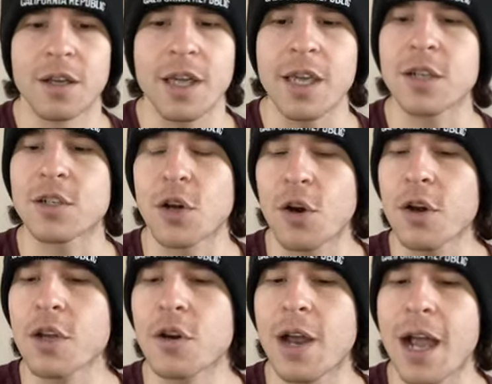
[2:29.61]
In
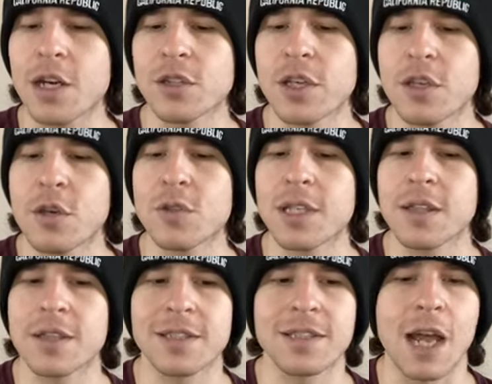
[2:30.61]
turn, you're actually
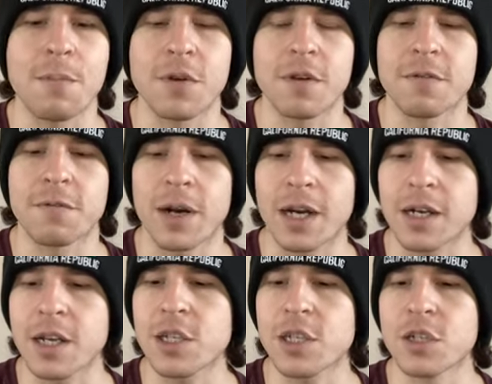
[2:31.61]
using this type of
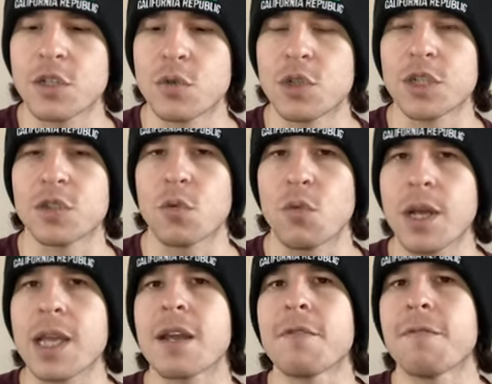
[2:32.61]
recognition to just
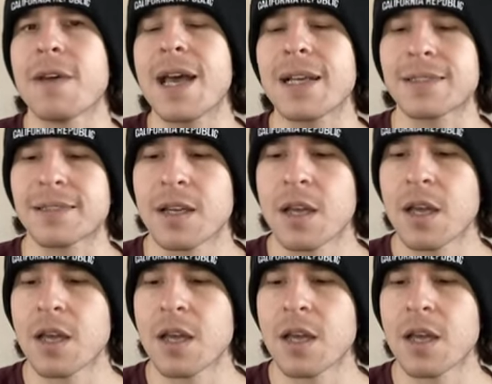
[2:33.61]
reinvest